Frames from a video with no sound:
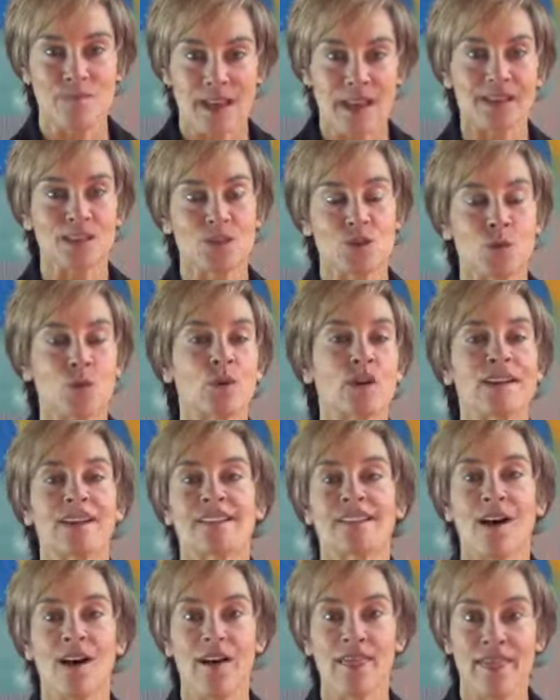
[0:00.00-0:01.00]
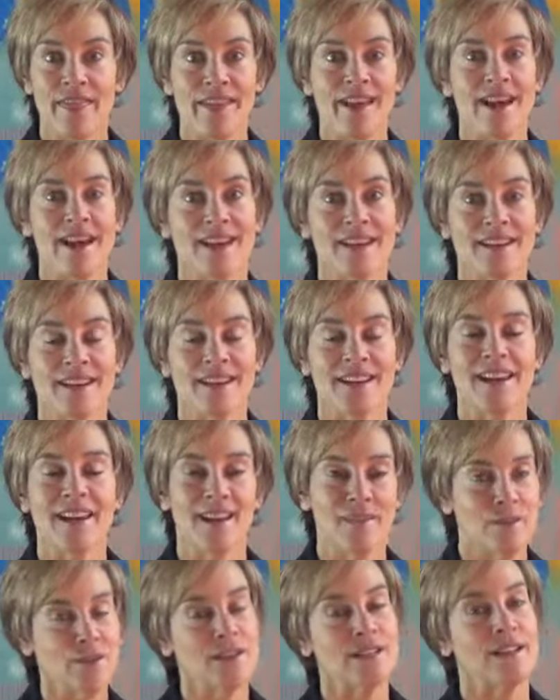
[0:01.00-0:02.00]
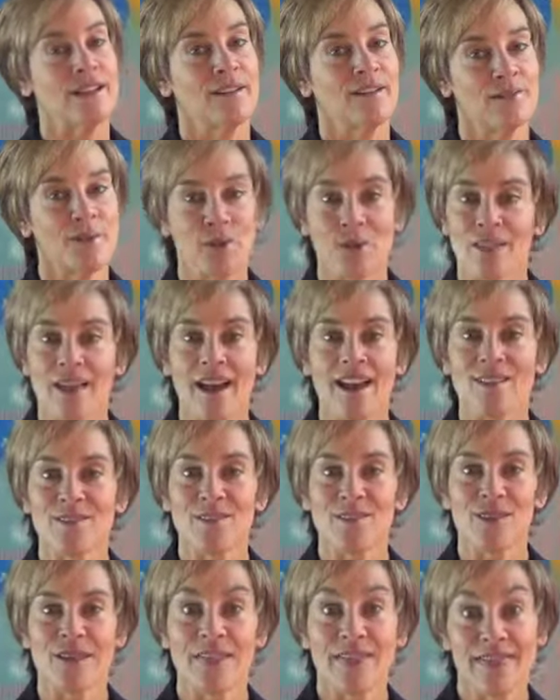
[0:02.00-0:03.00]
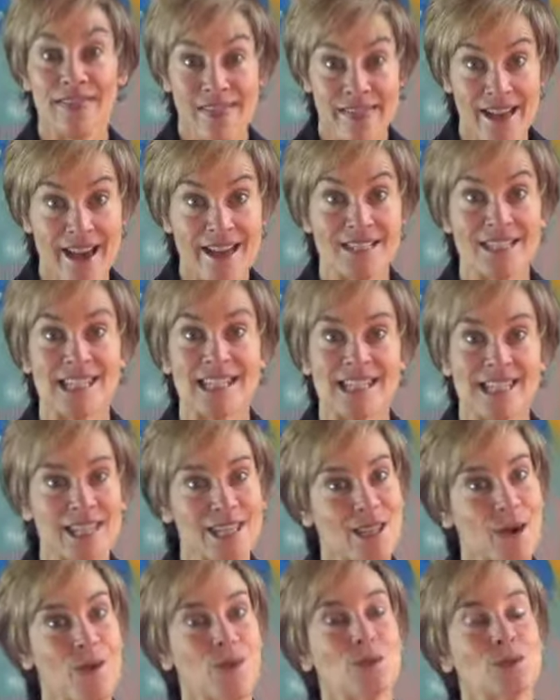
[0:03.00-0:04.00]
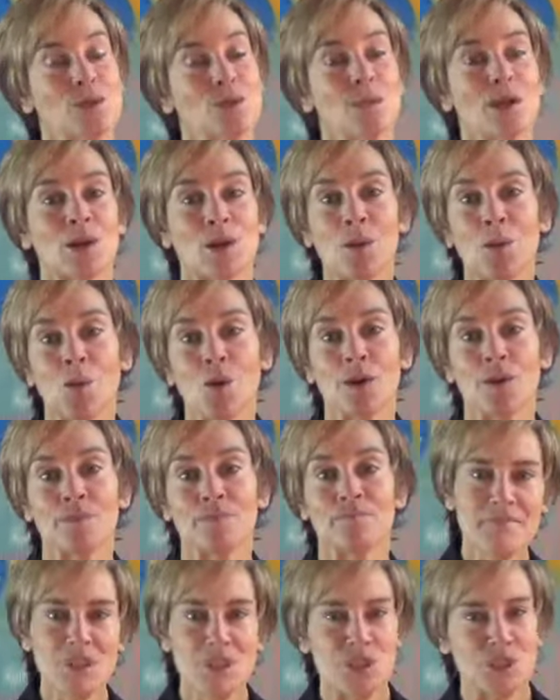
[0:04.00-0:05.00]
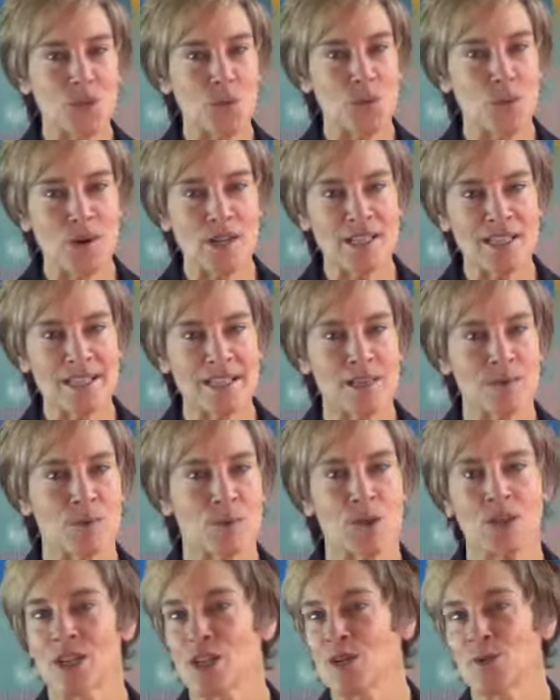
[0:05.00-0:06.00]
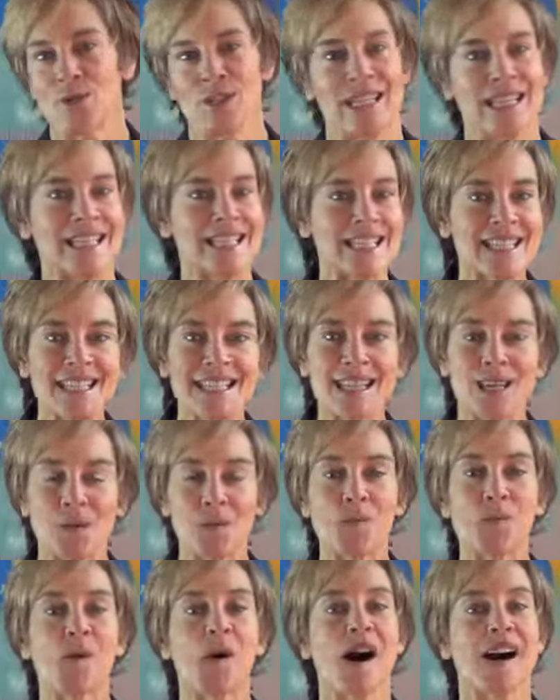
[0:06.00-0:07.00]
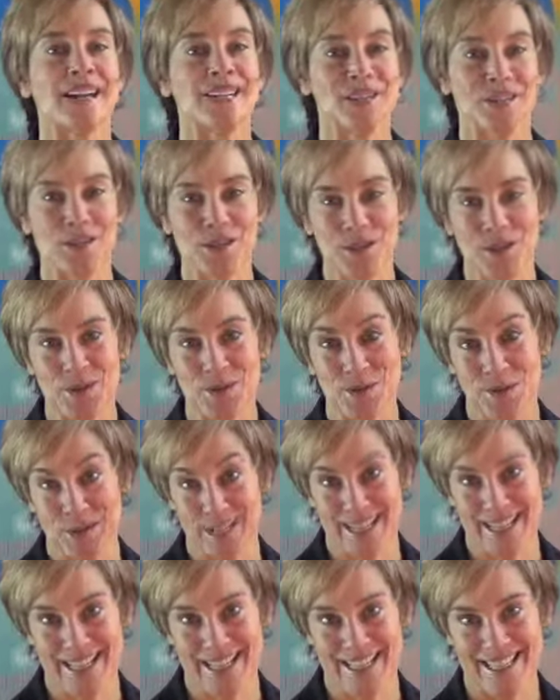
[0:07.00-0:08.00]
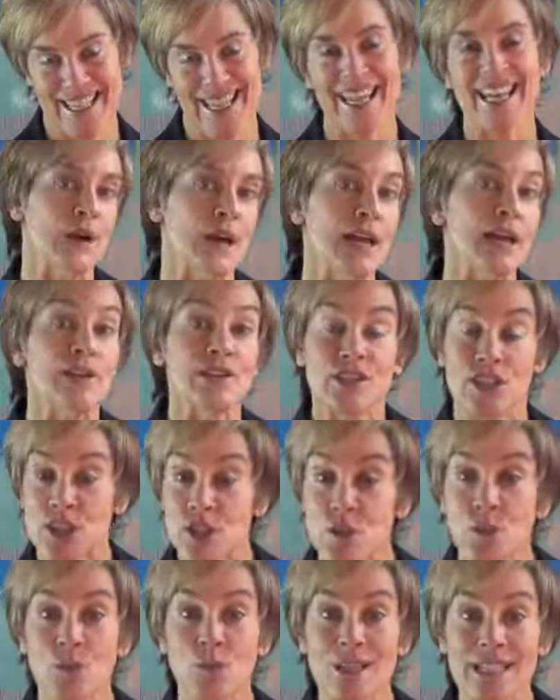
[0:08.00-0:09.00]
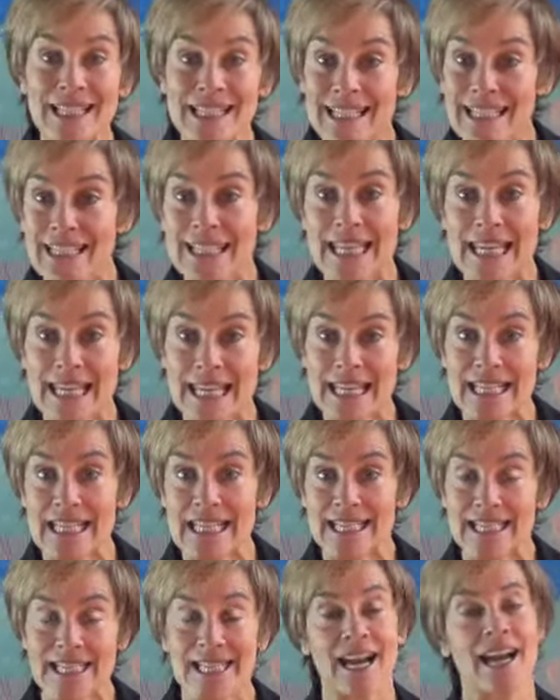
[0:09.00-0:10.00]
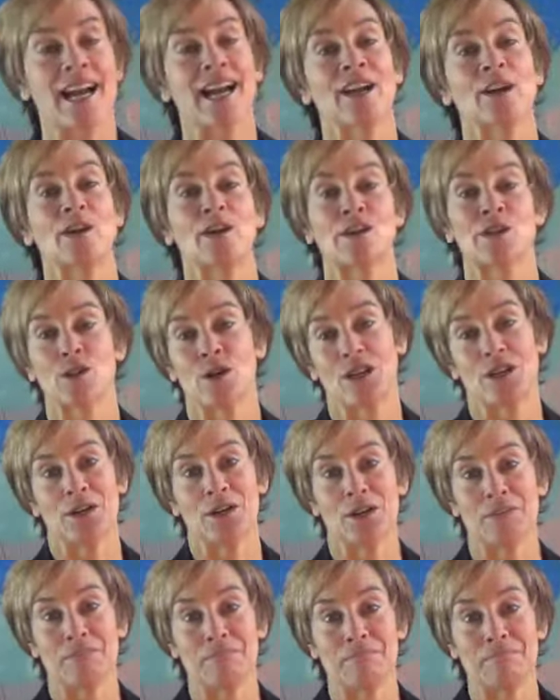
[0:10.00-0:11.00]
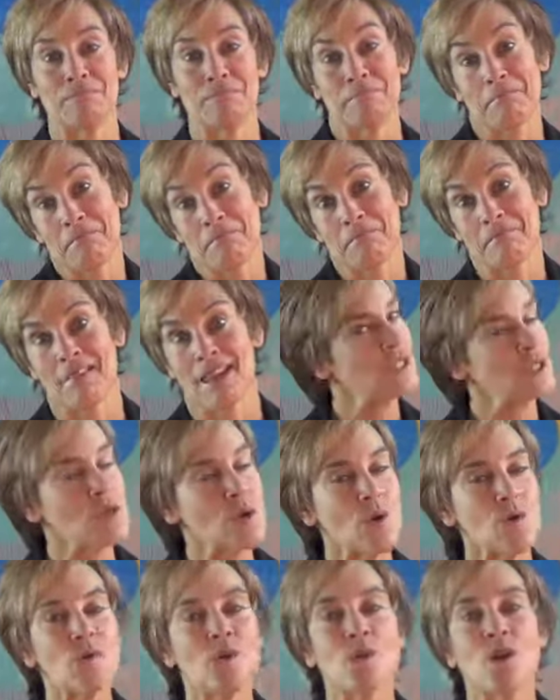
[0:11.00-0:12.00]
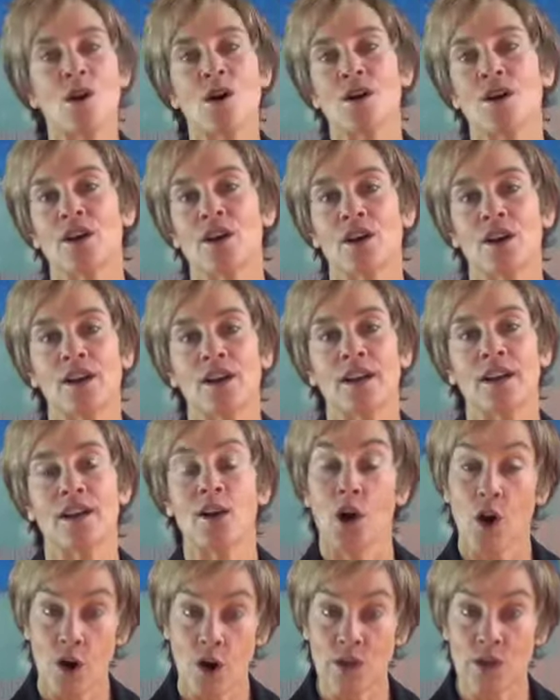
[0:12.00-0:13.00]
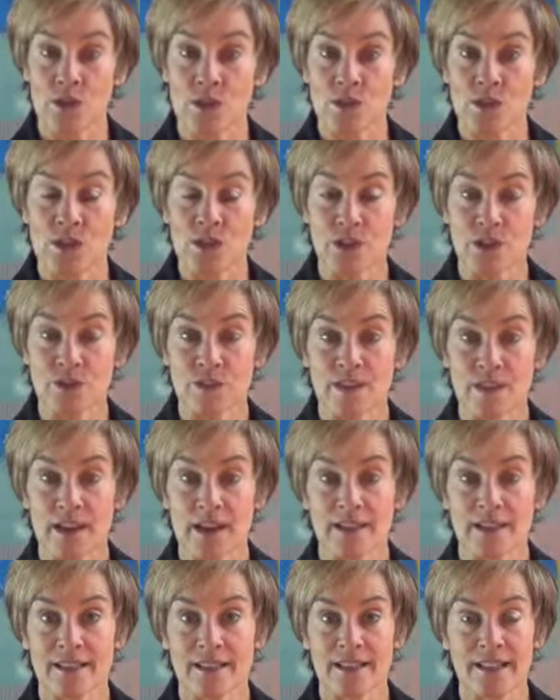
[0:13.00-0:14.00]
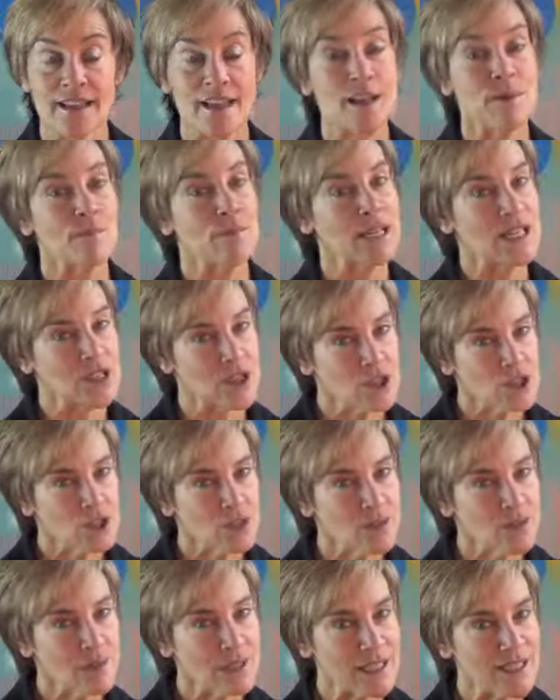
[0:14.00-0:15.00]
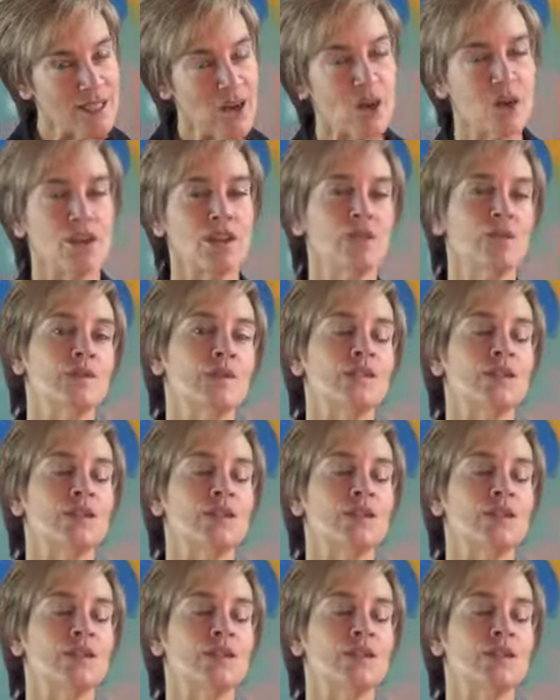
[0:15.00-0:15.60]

and enjoying that every day of your life. That's the ultimate goal. So what's in the book, who needs it, and why should you read it? Do you really need to hire a trainer? It's no longer, are you certified? But it should be, are you